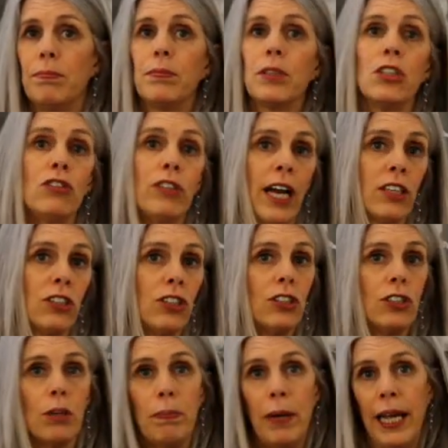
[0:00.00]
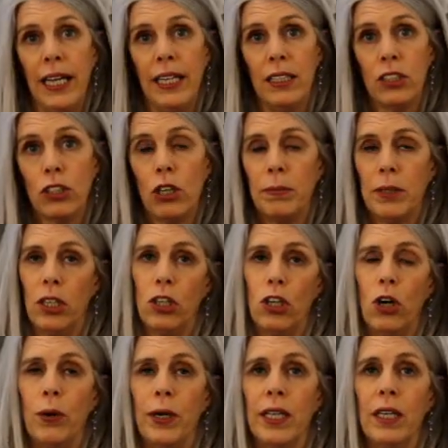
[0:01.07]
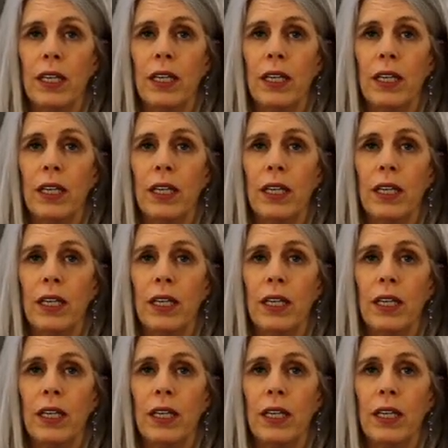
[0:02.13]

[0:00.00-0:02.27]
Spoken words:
contractions or pains coming and going.